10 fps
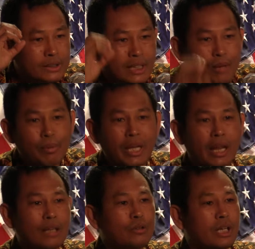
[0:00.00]
Assembly
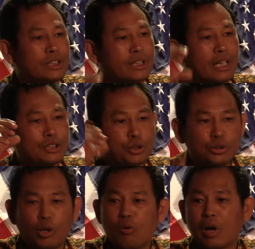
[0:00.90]
Lucy,
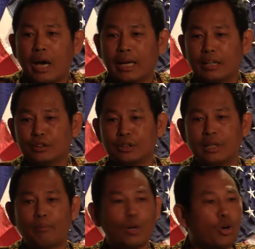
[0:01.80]
John Carnel
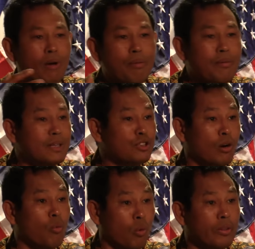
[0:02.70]
Lucy, below every
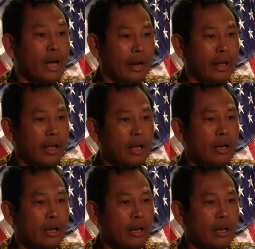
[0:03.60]
general one day.